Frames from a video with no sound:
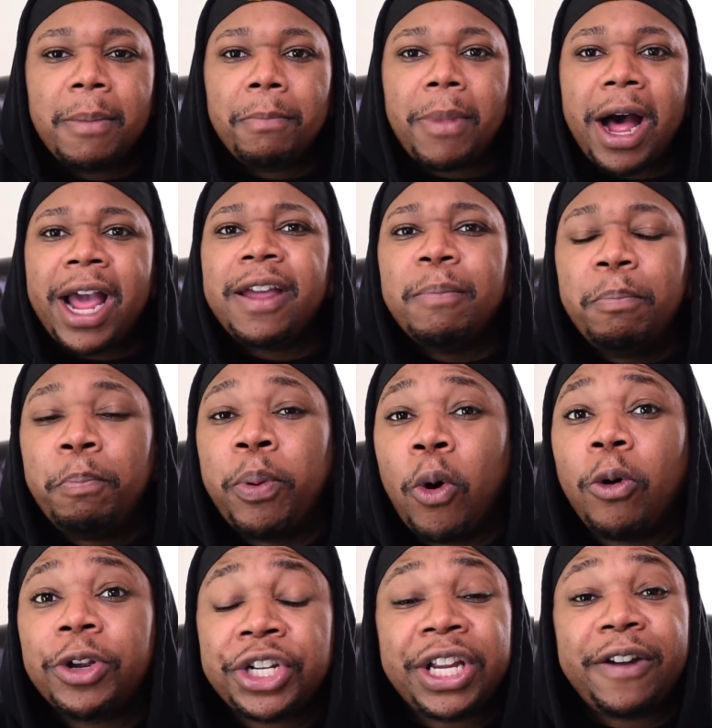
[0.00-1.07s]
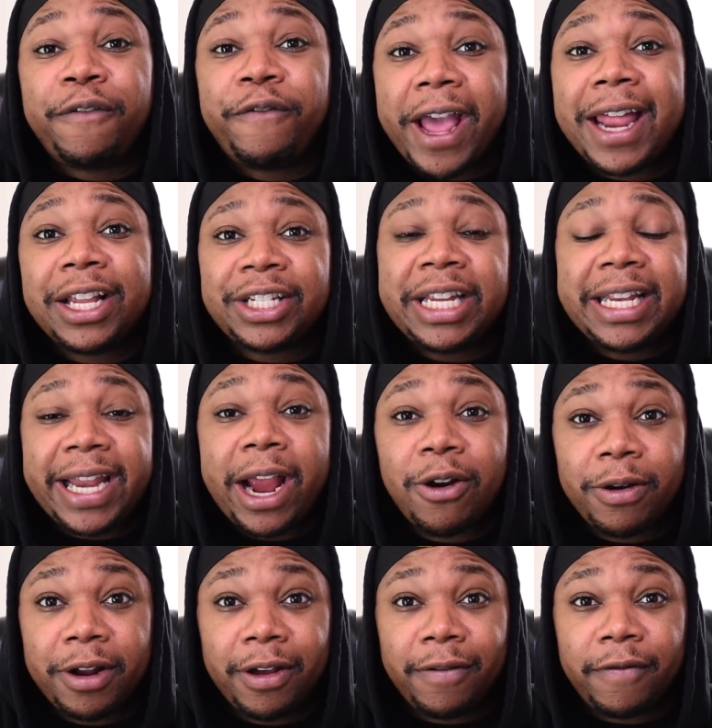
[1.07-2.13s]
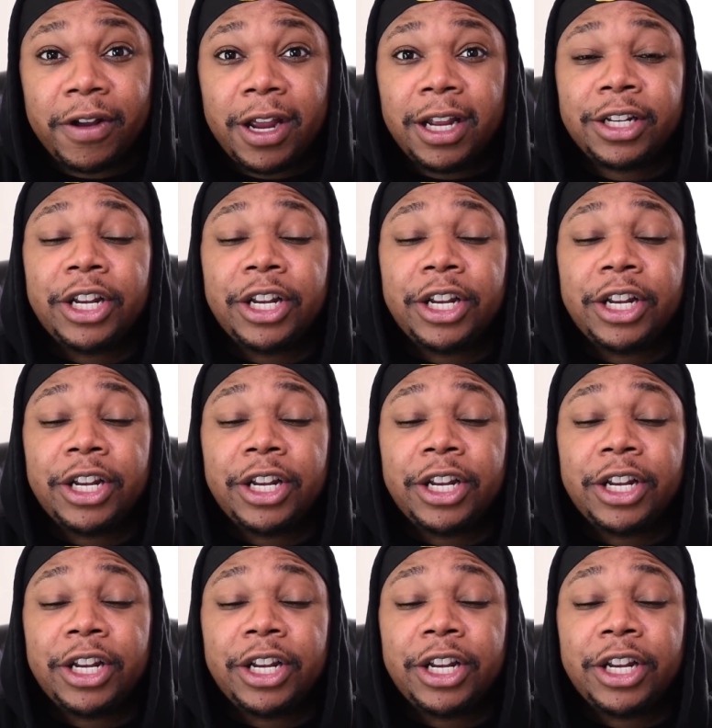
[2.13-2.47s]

my bullshit fantasy narrative